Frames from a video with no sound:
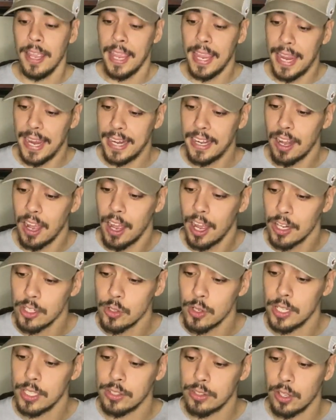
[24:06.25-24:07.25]
and
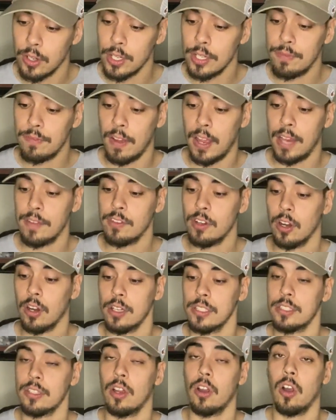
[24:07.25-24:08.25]
135
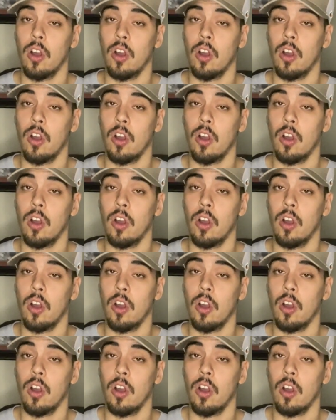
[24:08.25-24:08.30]
yards